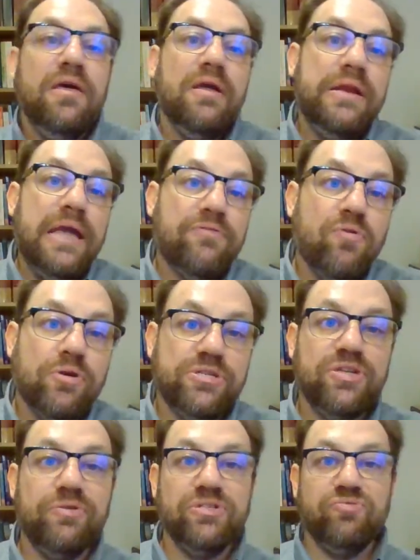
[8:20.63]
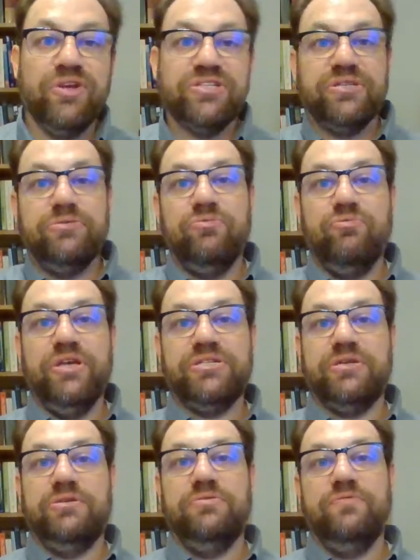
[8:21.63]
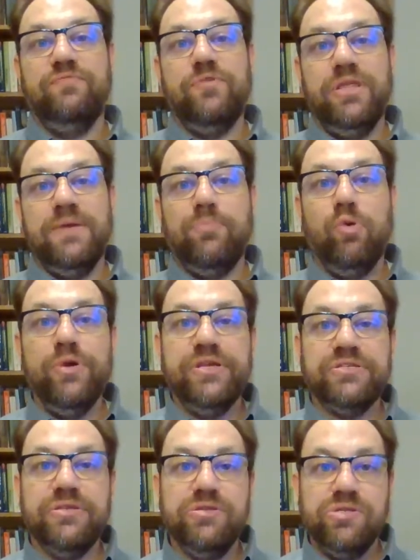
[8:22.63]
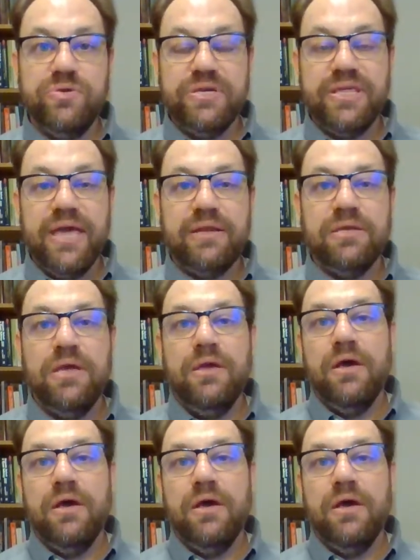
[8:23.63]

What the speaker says: Now, of course, there is risk for the employees in doing that.